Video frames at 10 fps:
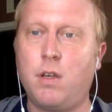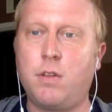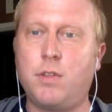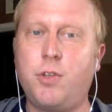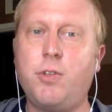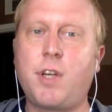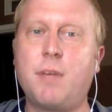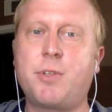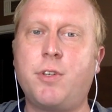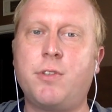The two
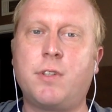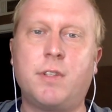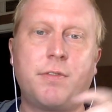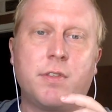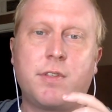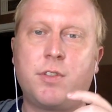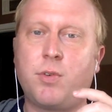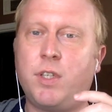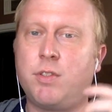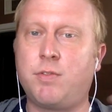types are used in different
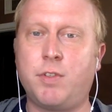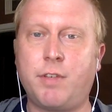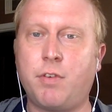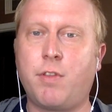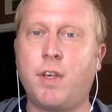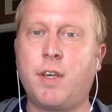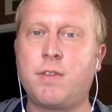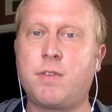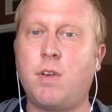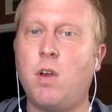situations for different
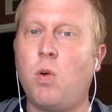things.